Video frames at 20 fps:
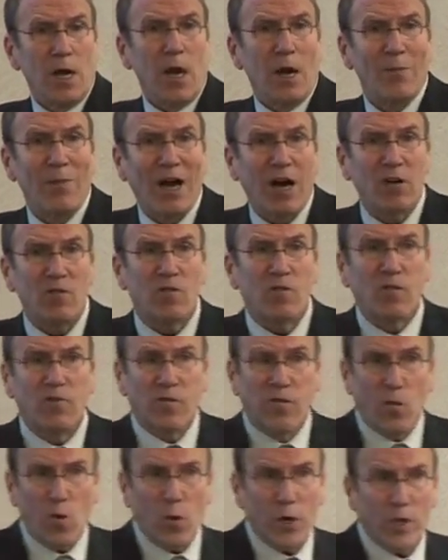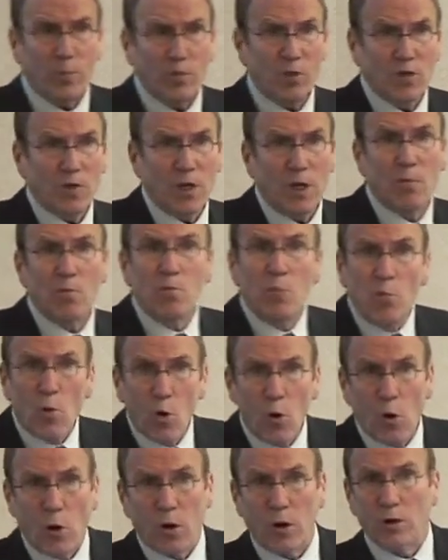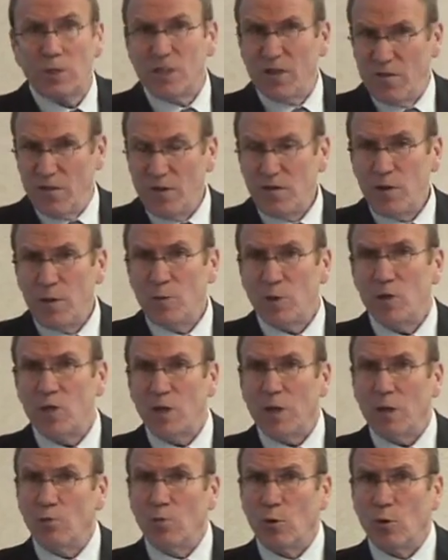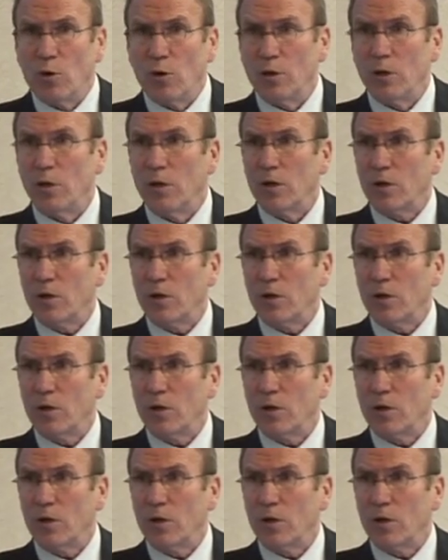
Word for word: About 40% more to 50% more